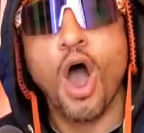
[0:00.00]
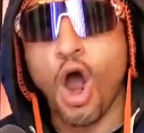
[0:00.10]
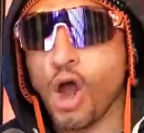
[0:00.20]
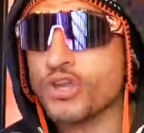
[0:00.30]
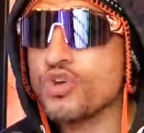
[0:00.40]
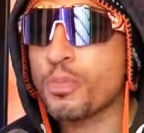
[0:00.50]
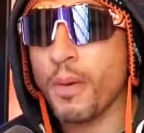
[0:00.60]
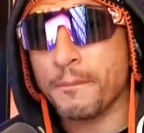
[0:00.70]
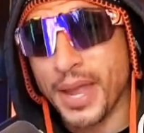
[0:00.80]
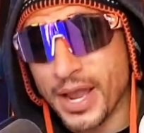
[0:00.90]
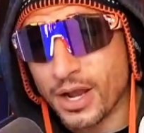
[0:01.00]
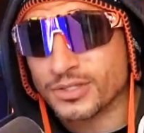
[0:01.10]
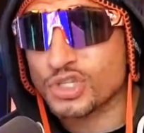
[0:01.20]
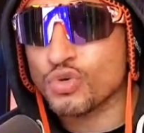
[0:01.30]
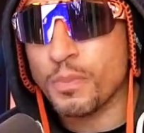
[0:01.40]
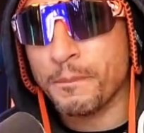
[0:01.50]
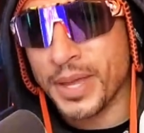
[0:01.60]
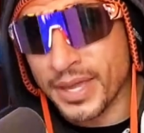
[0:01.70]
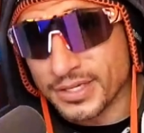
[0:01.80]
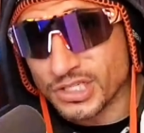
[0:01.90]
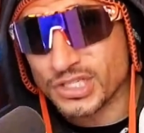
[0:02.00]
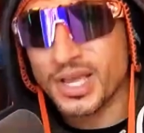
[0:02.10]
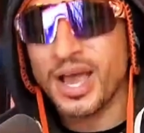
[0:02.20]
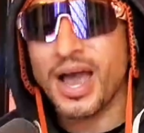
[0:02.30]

Are you prepared to bench